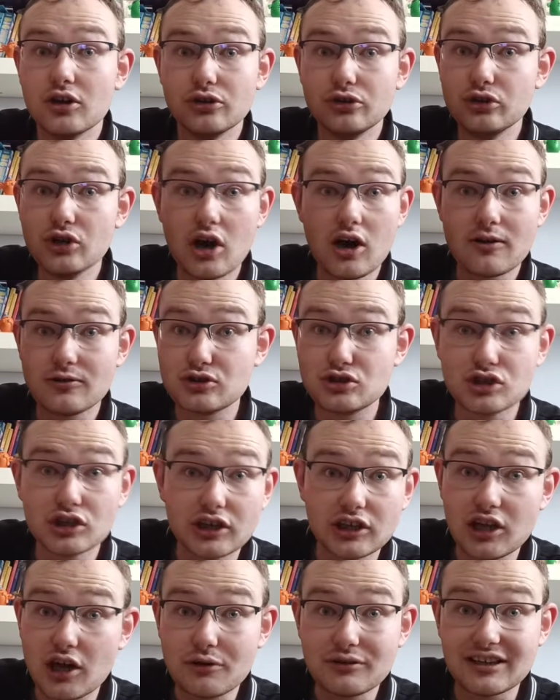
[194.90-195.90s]
not
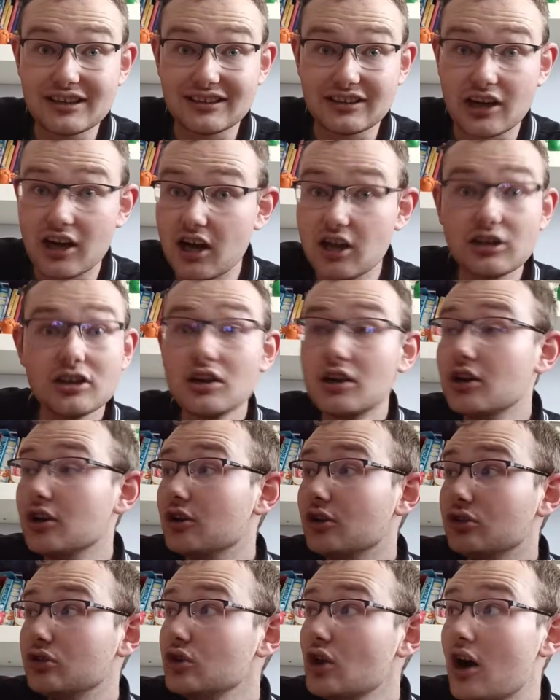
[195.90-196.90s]
Sugar Loaded Girl,
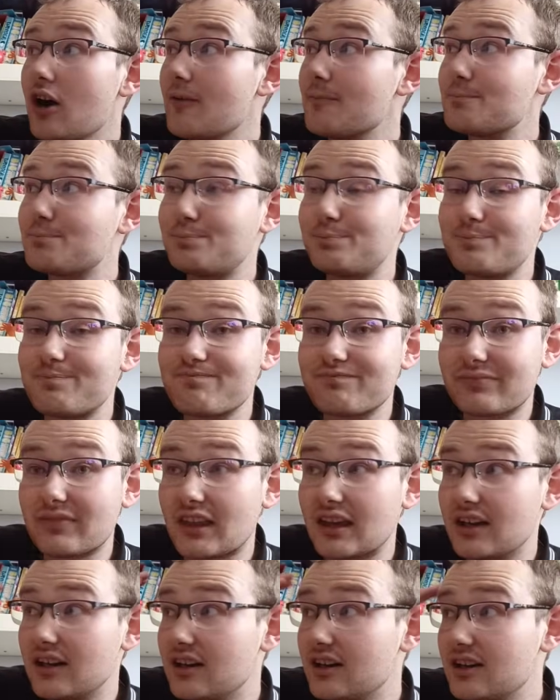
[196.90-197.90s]
not
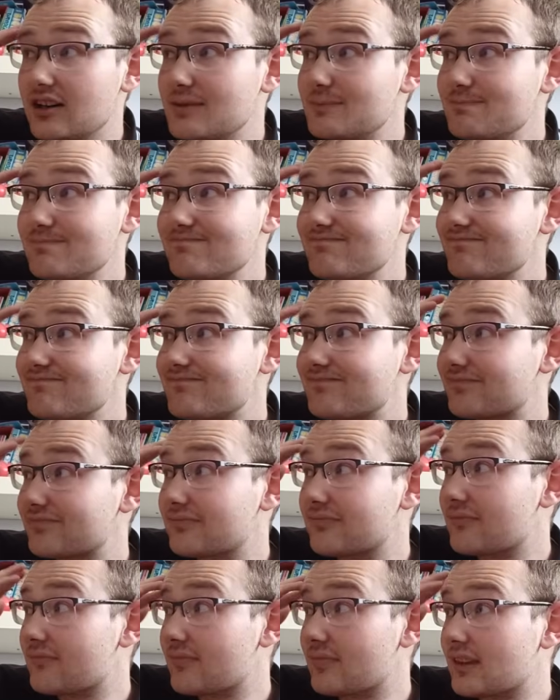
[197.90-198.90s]
Mr.
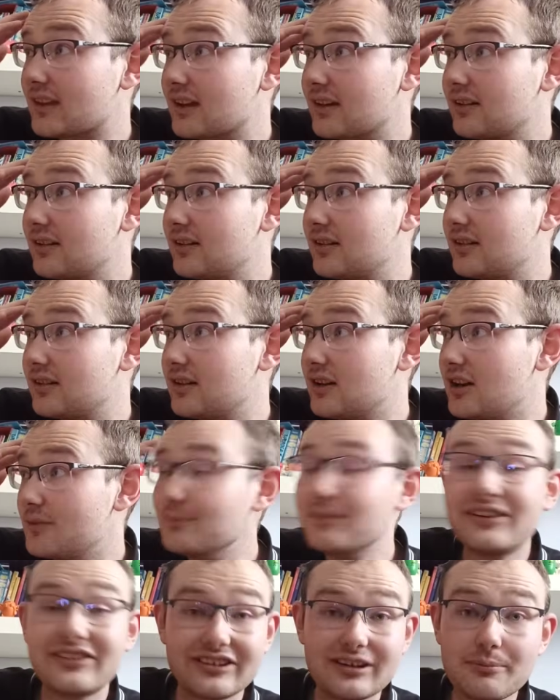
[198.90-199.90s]

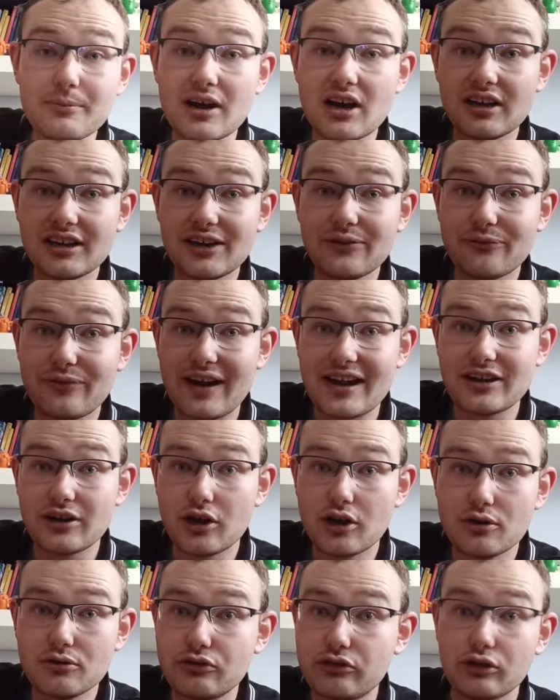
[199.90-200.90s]
Merlin Fan
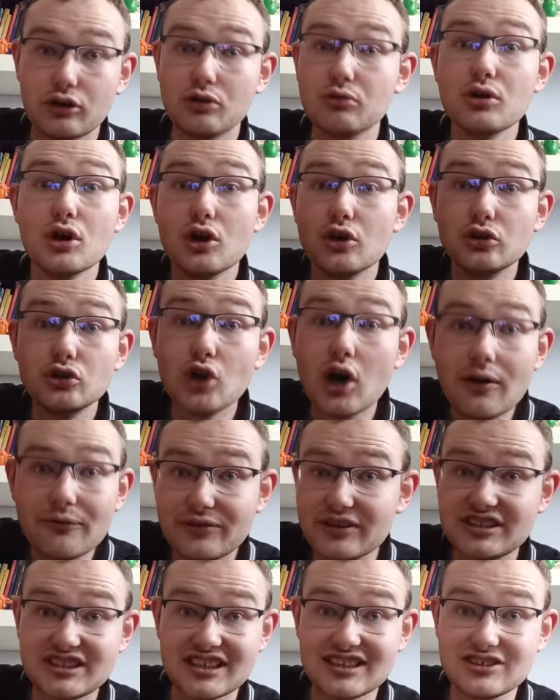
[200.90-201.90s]
02, not
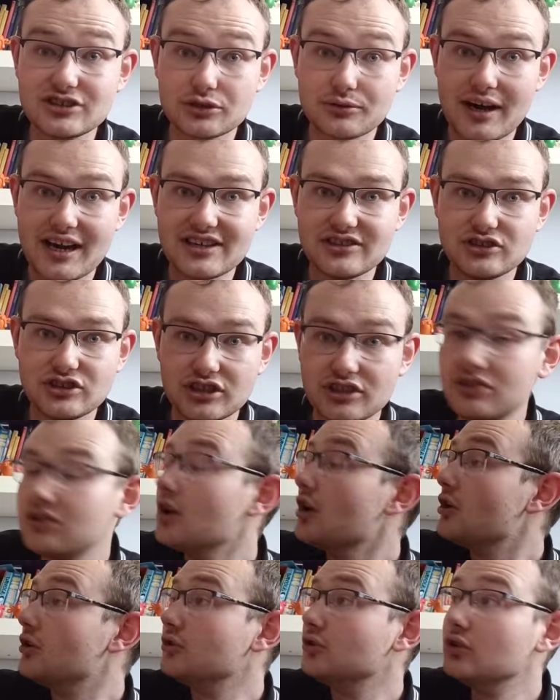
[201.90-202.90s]
the Ginger Engine,
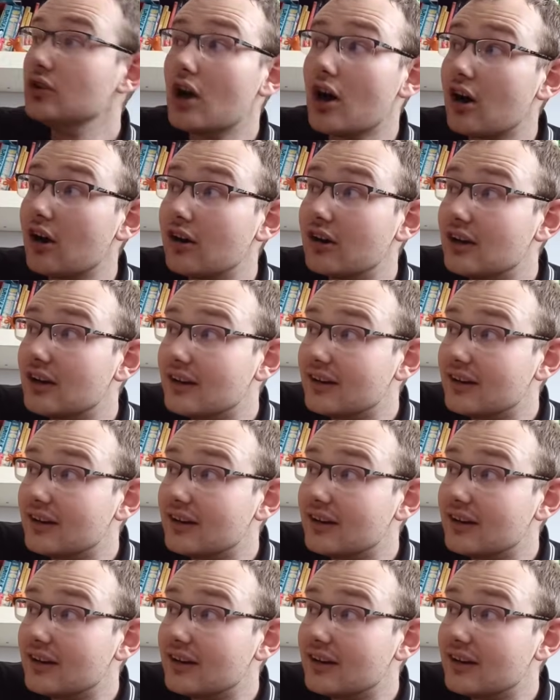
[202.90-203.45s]
not